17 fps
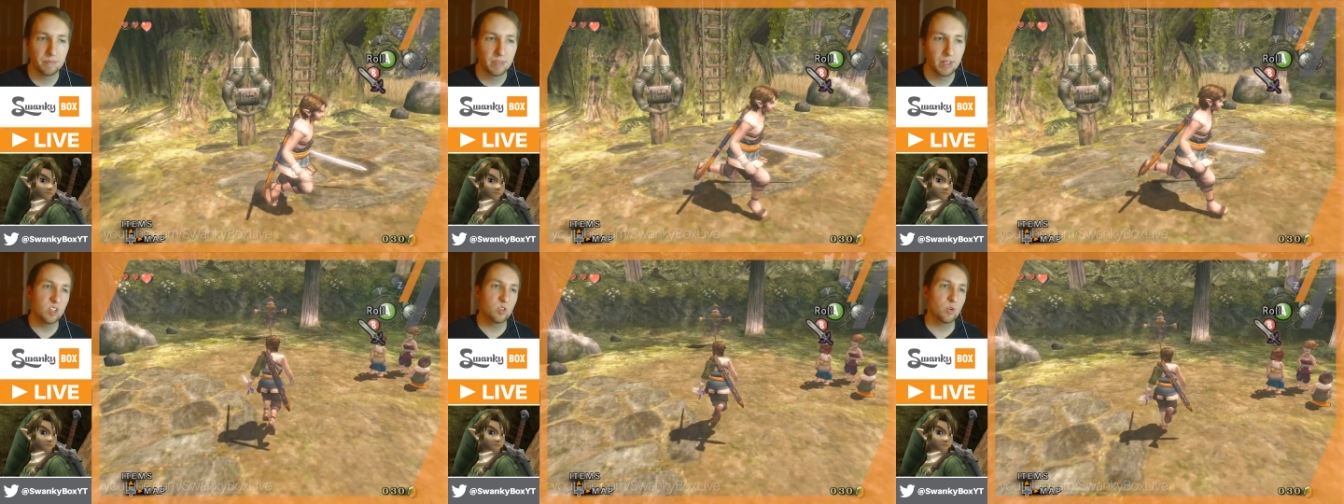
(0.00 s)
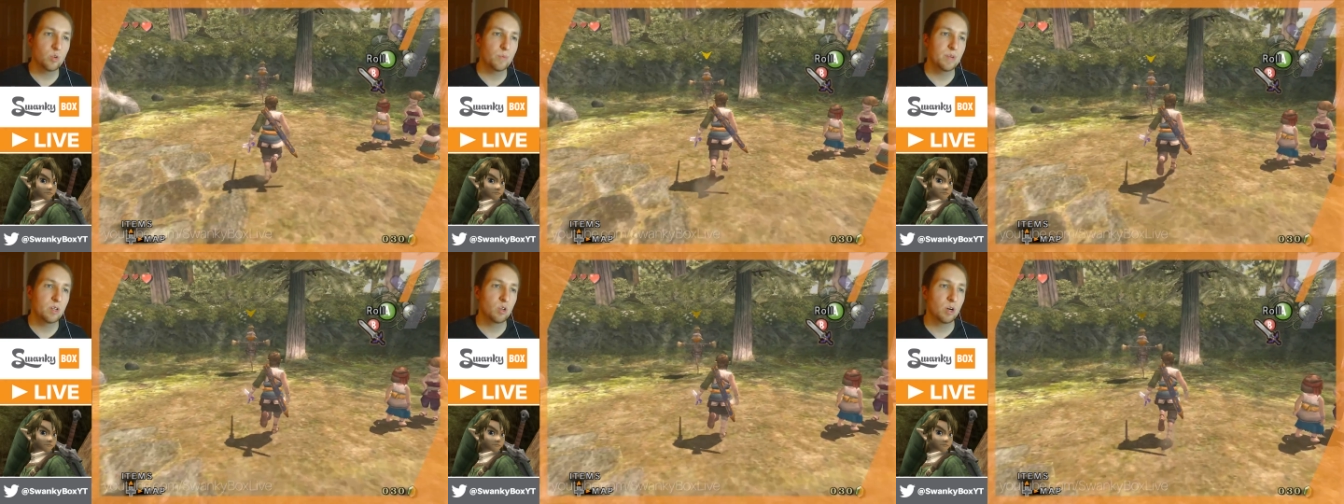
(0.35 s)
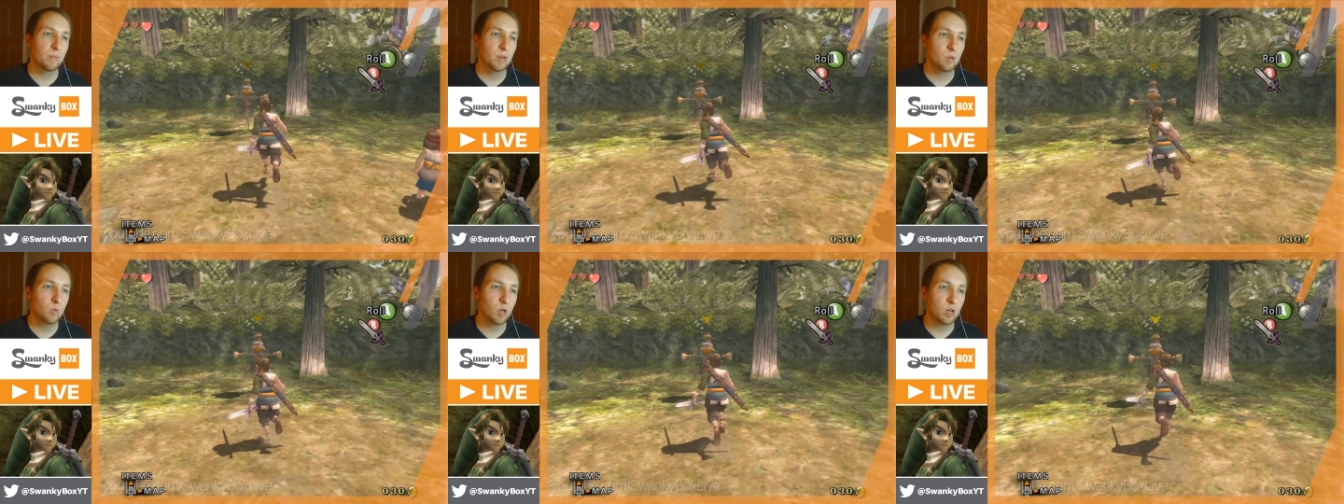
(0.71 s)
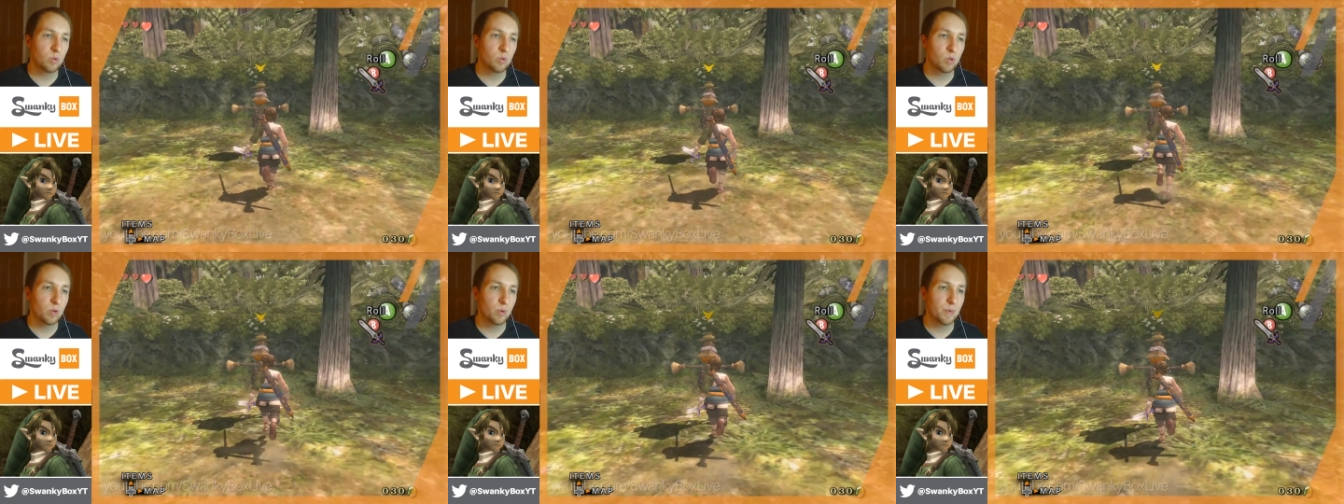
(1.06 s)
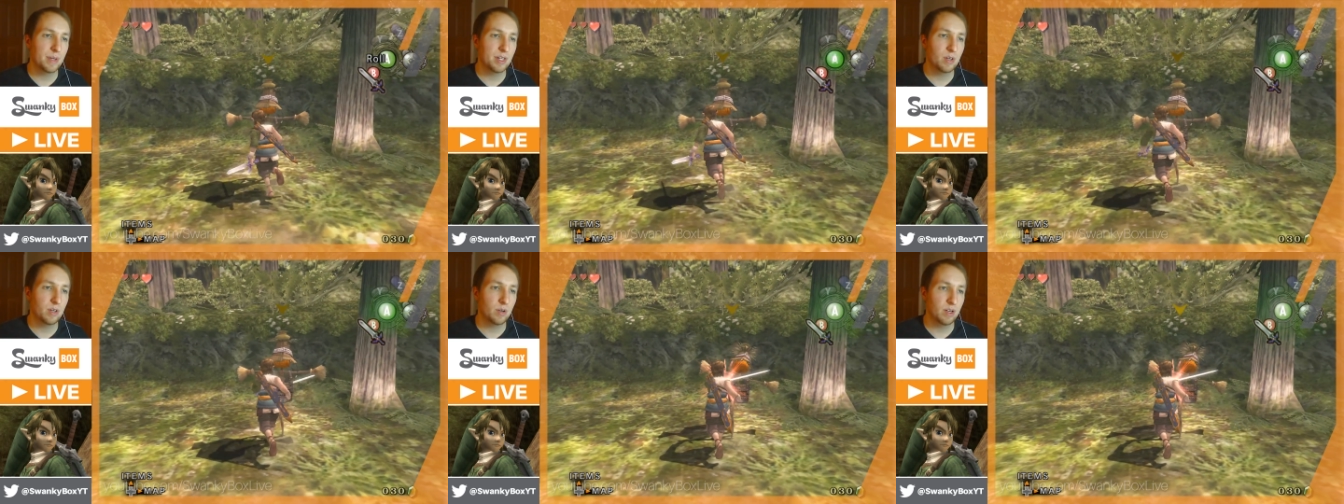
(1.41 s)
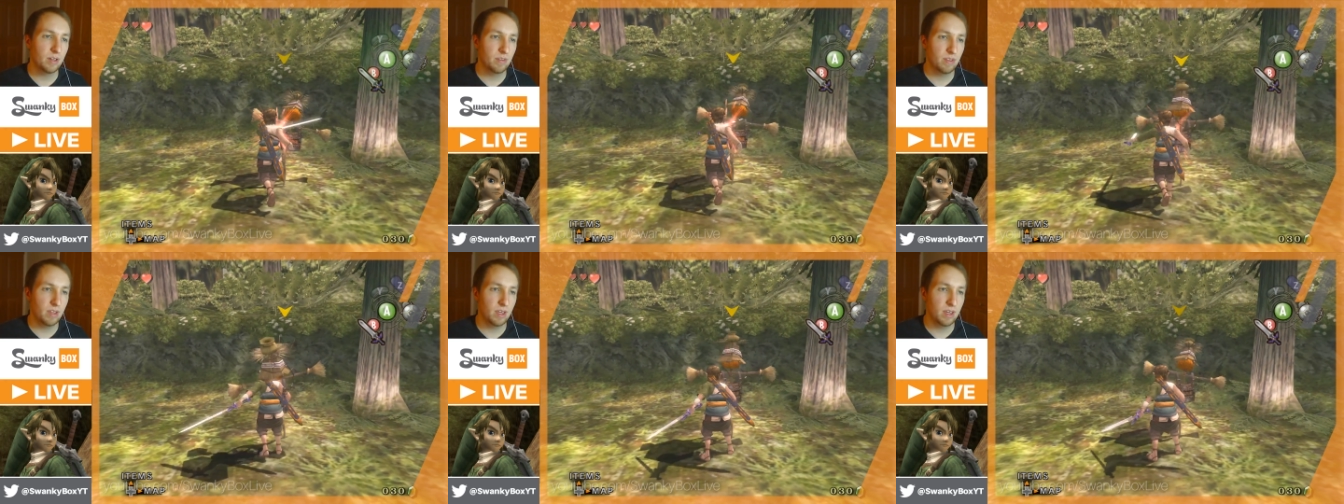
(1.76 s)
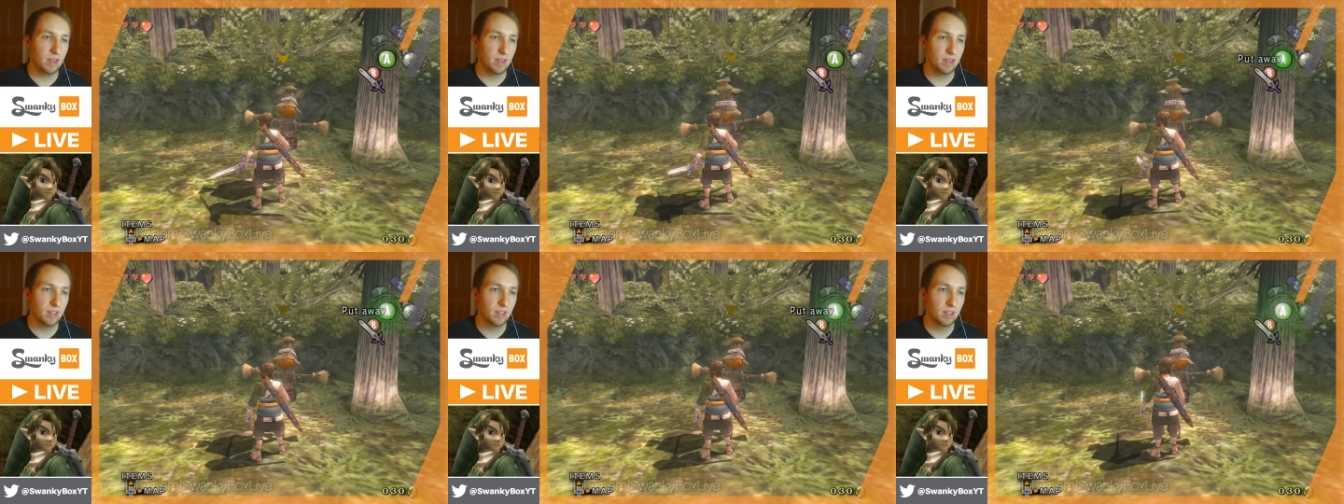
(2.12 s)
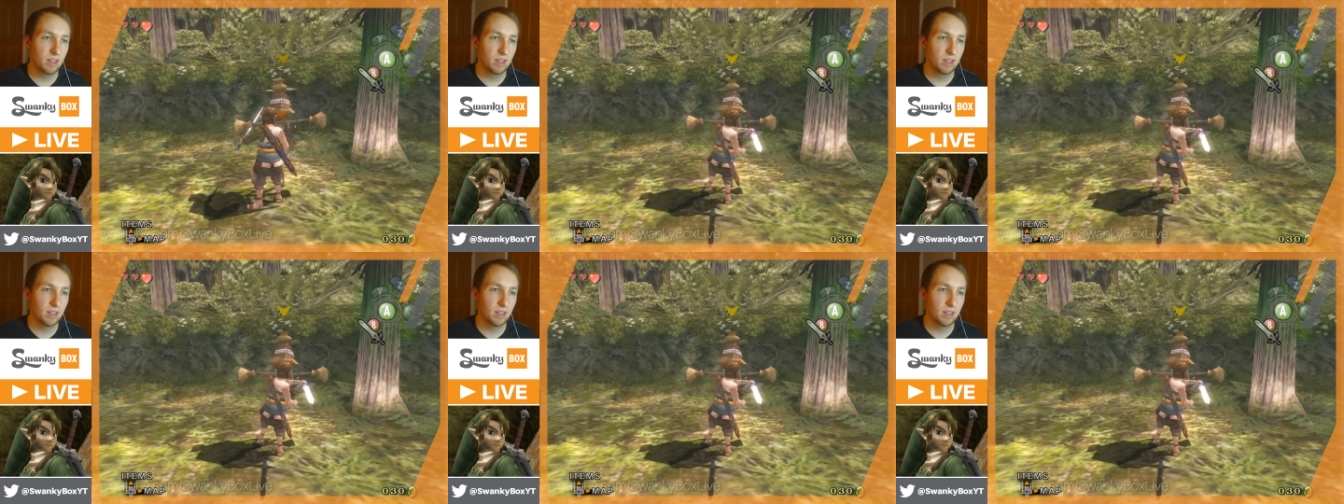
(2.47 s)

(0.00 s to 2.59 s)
This would be normally where we would be doing the